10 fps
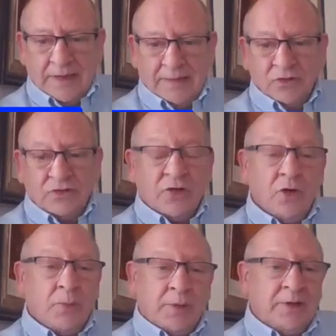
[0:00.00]
I'm just
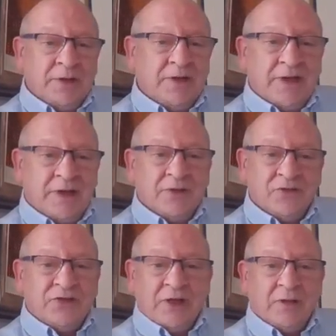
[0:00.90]
hoping that you
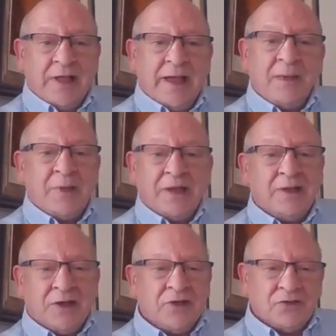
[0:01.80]
can still hear me,
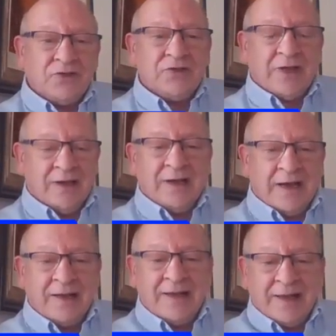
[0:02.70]
because
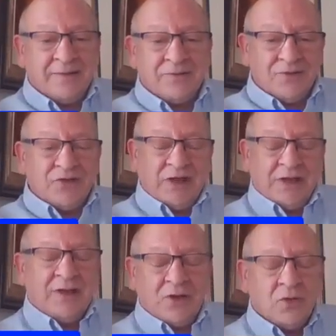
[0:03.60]
I can't
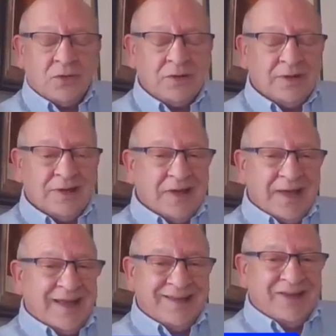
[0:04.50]
see or
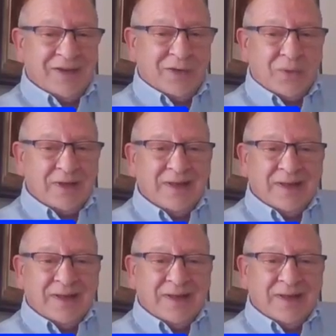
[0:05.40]
hear you.